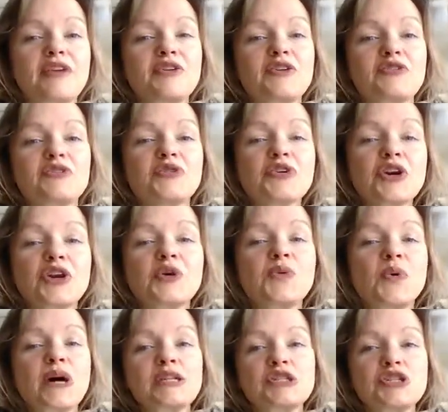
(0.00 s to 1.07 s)
you're going to
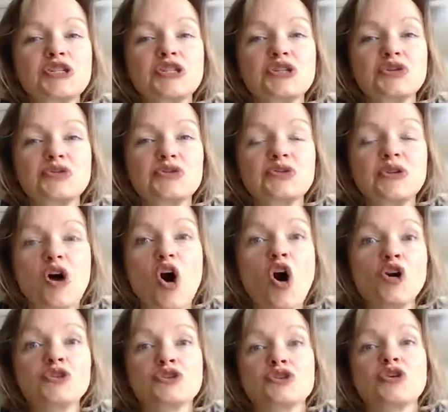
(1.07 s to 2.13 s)
want to
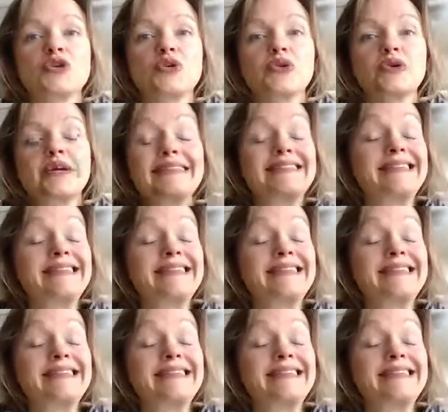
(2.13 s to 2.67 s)
also